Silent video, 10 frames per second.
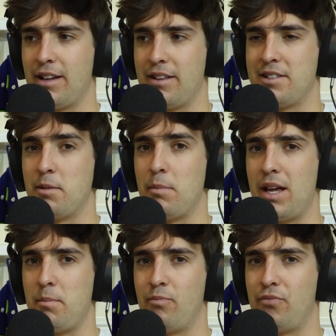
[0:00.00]
Yeah, that's a
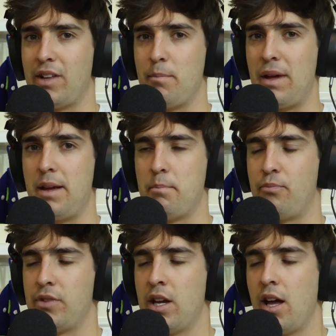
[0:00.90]
meme.
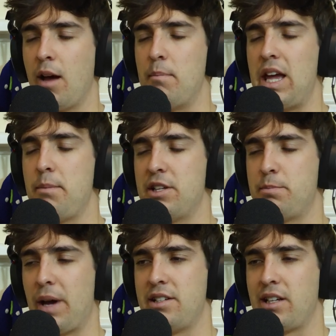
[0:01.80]
A meme is
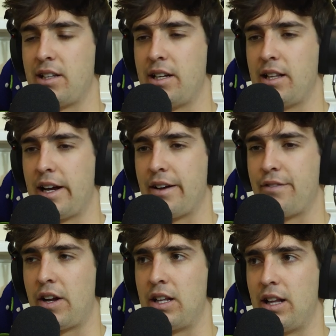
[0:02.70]
basically like a
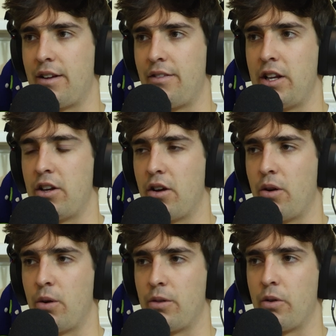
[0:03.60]
funny like
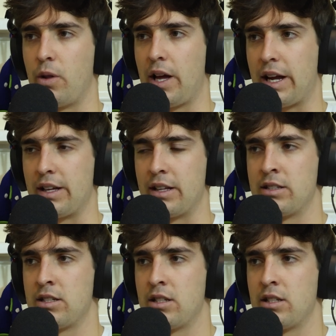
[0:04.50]
video or like a